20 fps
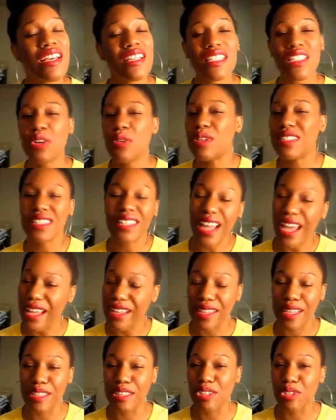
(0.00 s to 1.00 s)
So it's
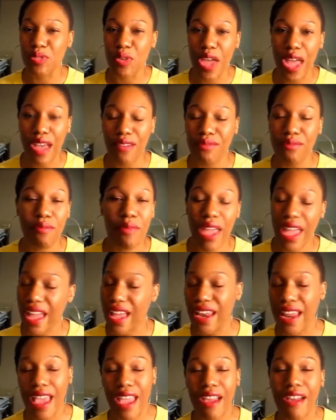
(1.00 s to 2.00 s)
not that you have
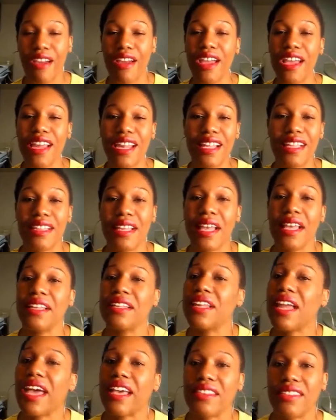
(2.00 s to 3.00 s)
bad hair or
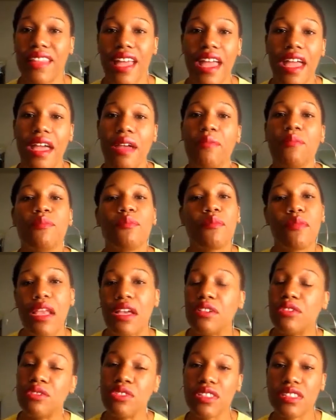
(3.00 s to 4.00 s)
anything like that.
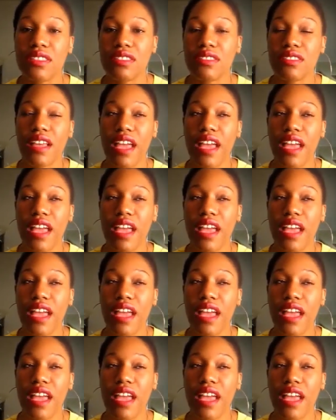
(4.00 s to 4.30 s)
You just